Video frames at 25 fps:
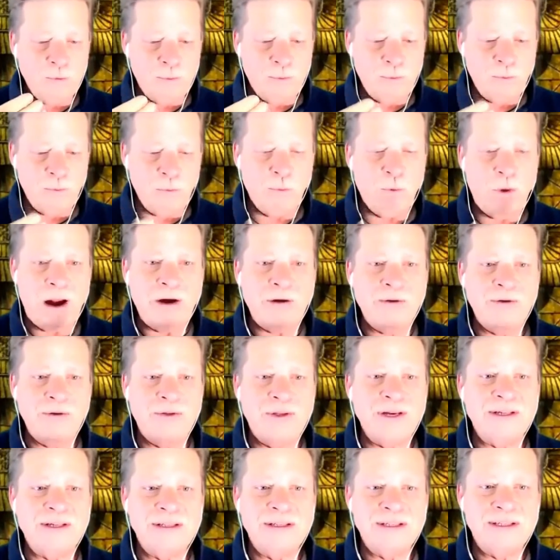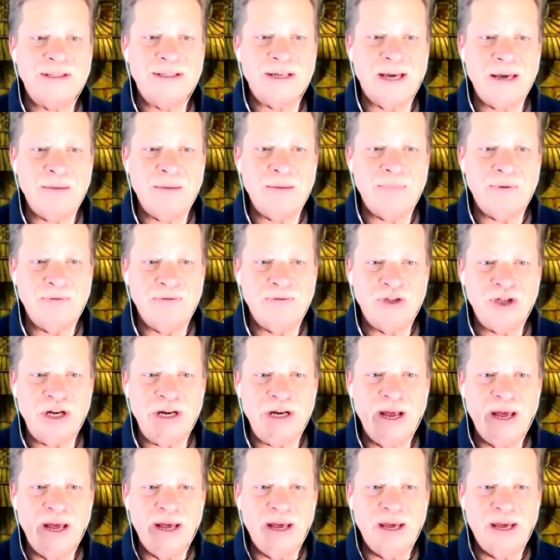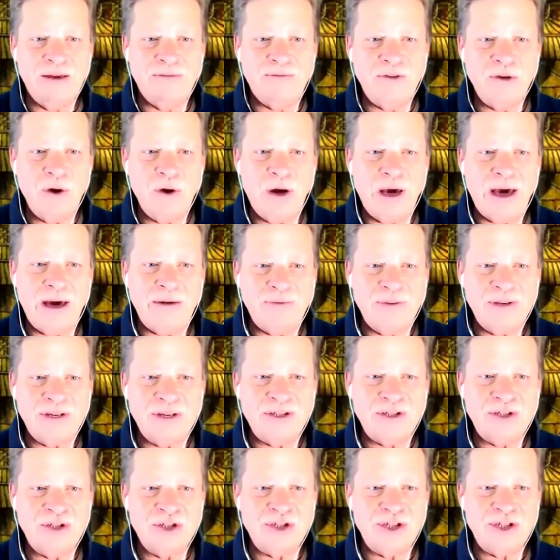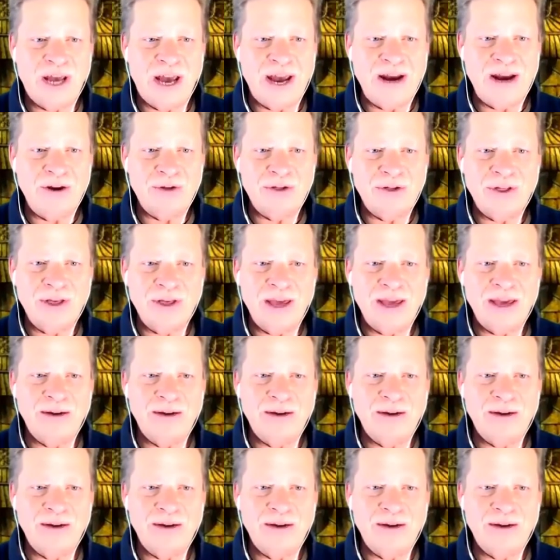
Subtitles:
wear this type of gene, if you have this designer thing,